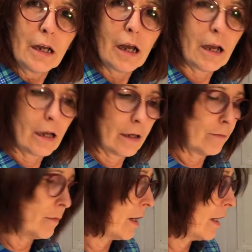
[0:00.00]

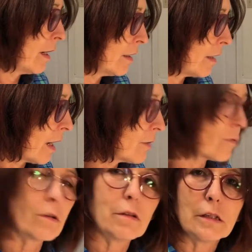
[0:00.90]
and I
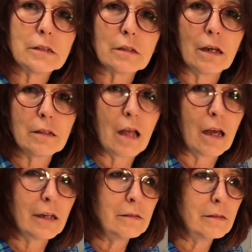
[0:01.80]
order this
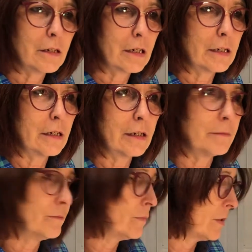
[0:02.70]
online
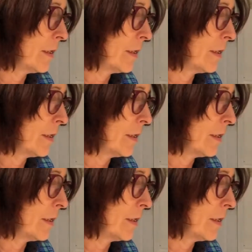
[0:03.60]
to